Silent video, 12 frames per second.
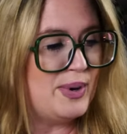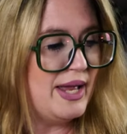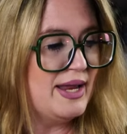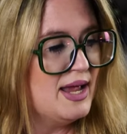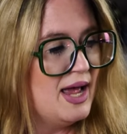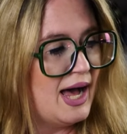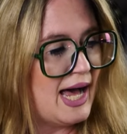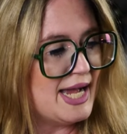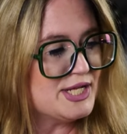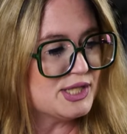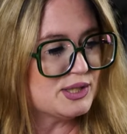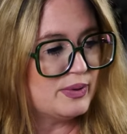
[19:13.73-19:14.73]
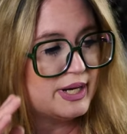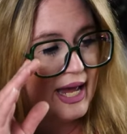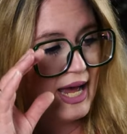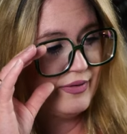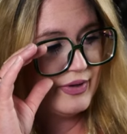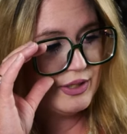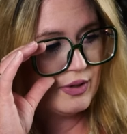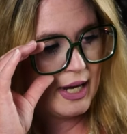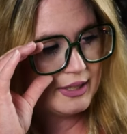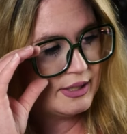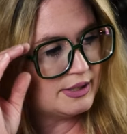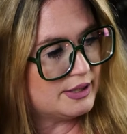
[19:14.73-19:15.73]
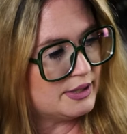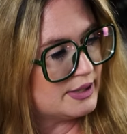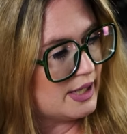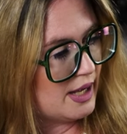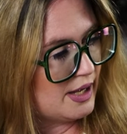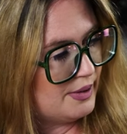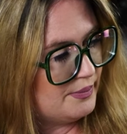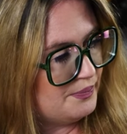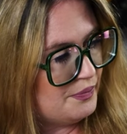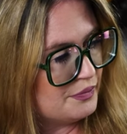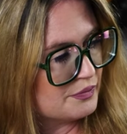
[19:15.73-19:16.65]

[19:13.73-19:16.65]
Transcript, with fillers: but i just want to have it you guys this is um